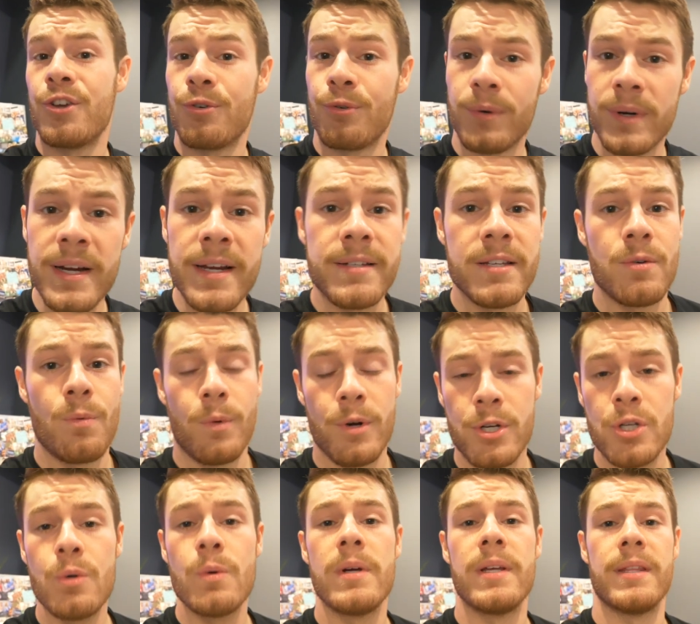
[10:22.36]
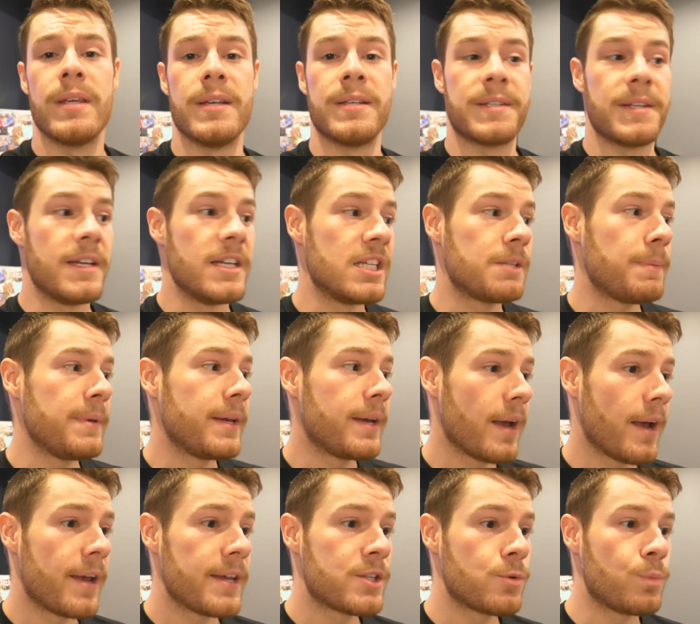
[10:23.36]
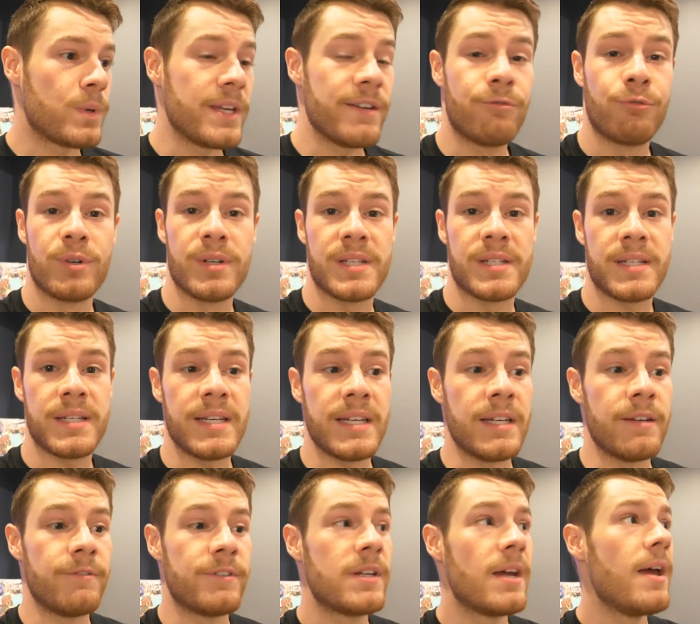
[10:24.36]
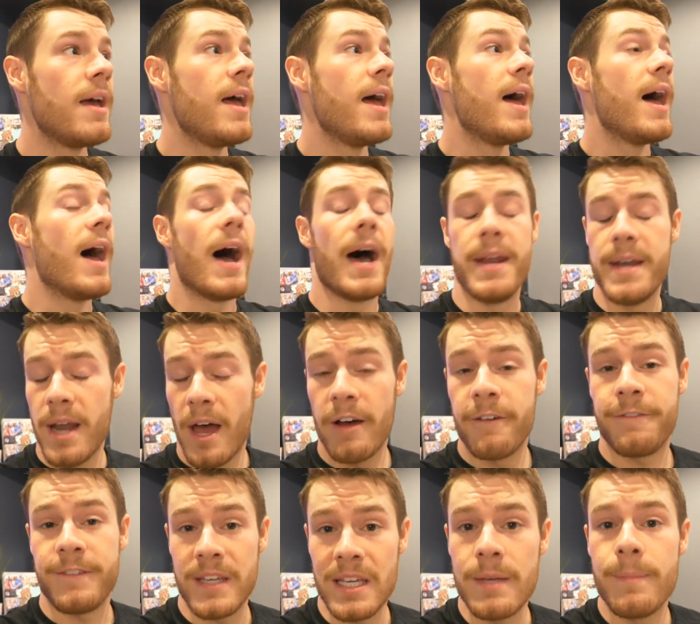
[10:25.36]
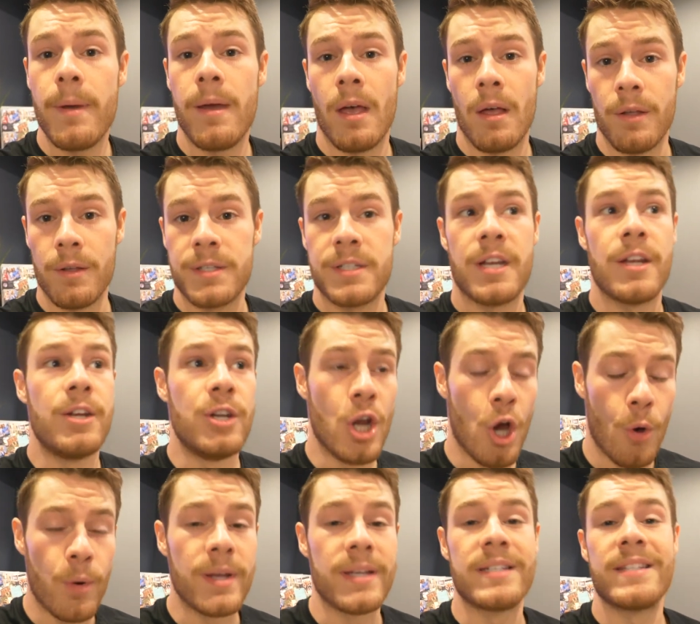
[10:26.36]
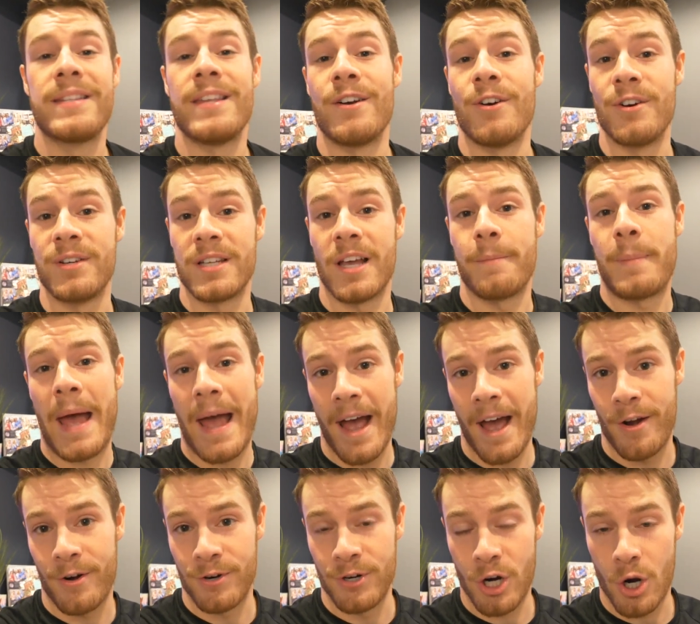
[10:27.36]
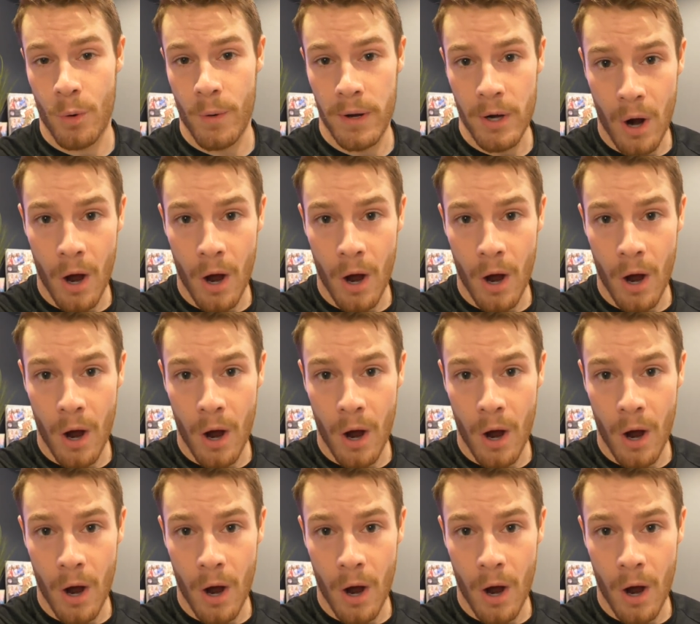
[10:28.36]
the reason we're doing this is because we've received enough emails to notice there's a pattern going